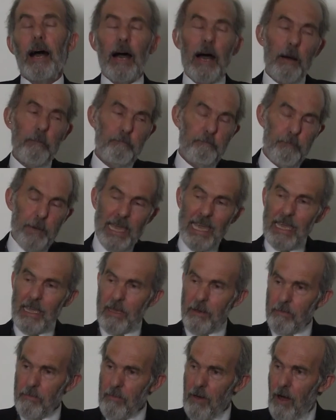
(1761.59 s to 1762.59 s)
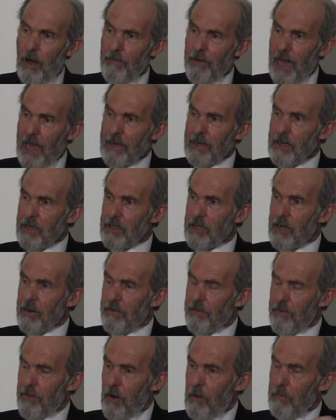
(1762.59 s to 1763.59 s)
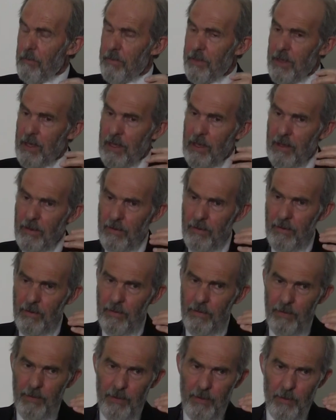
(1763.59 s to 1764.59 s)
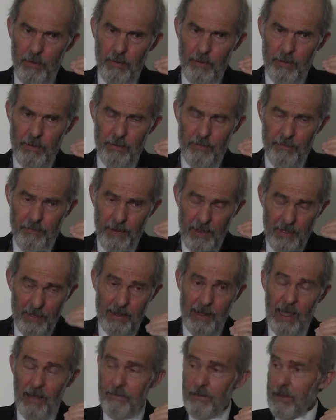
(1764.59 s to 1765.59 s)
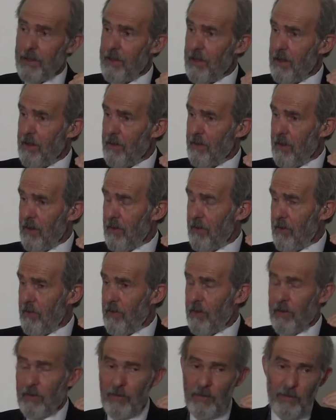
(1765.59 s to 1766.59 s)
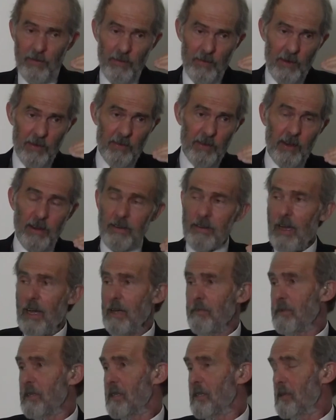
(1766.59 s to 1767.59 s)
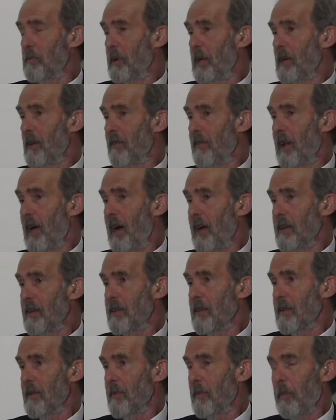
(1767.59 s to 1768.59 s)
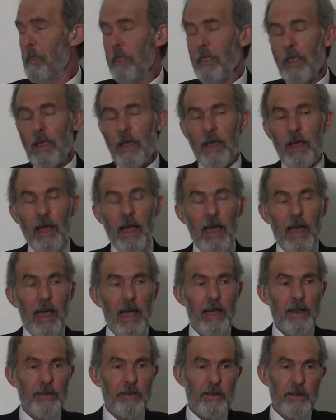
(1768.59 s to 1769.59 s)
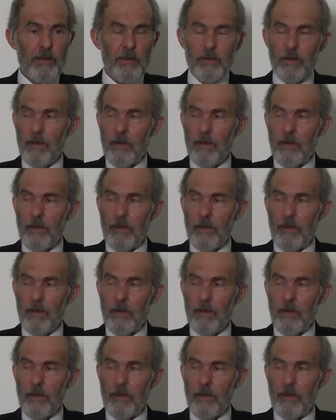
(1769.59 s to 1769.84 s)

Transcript: a beam of energy from the fifth level, this 16 times the speed of light. And